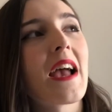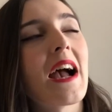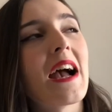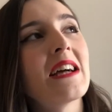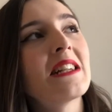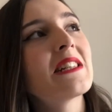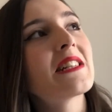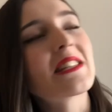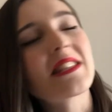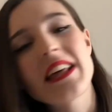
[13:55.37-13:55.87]

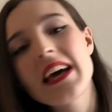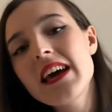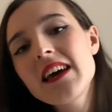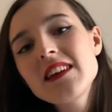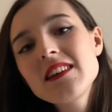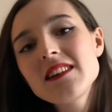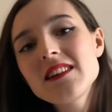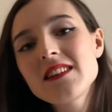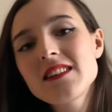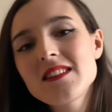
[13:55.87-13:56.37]

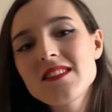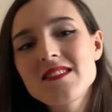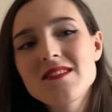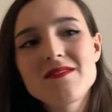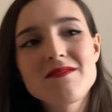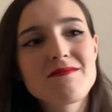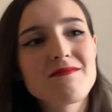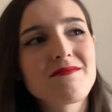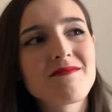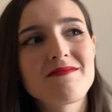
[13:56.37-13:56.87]
then
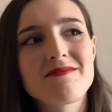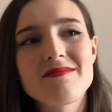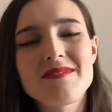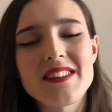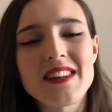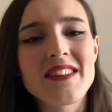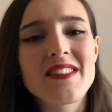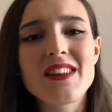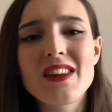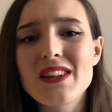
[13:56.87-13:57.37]

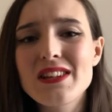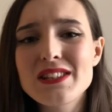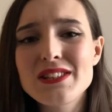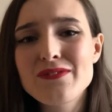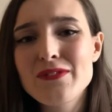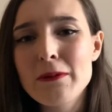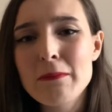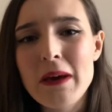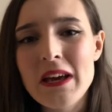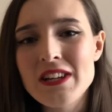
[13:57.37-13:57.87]
in the last
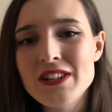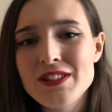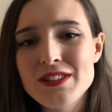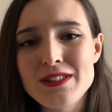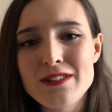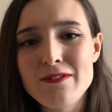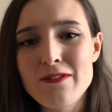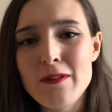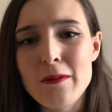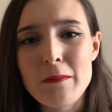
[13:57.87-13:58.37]
few pages
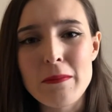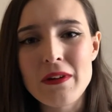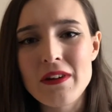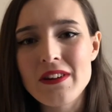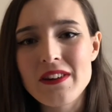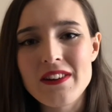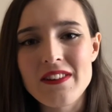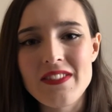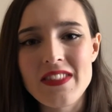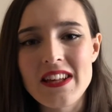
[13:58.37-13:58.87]
of the
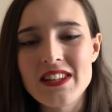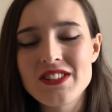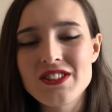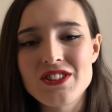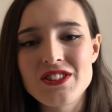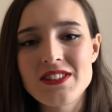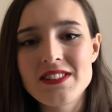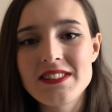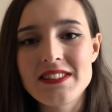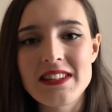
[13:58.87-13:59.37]
book there's
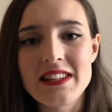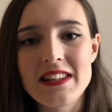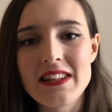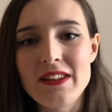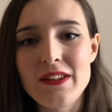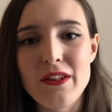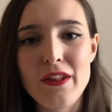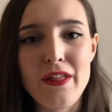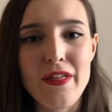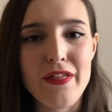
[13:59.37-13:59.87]
just a
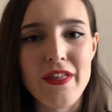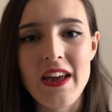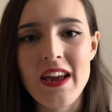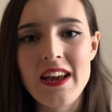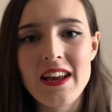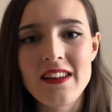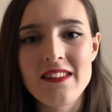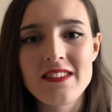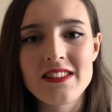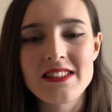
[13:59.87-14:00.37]
little
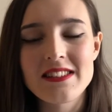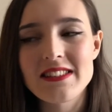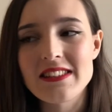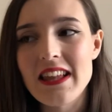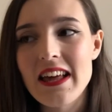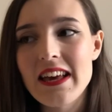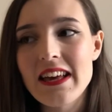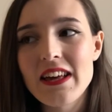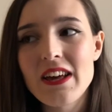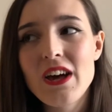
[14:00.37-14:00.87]
thing that's
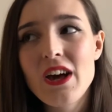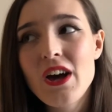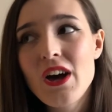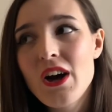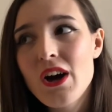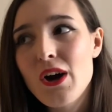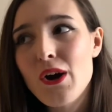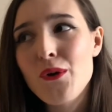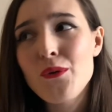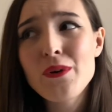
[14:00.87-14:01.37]
like,
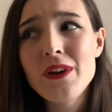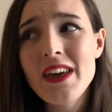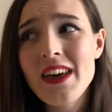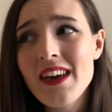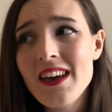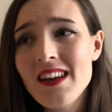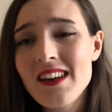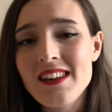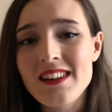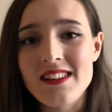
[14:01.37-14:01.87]
oh
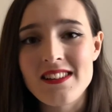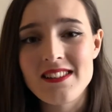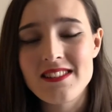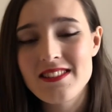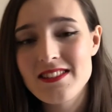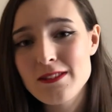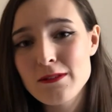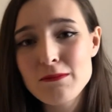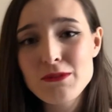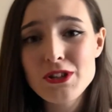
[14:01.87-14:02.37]
yeah,
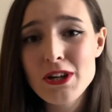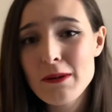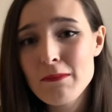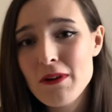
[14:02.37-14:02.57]
sometime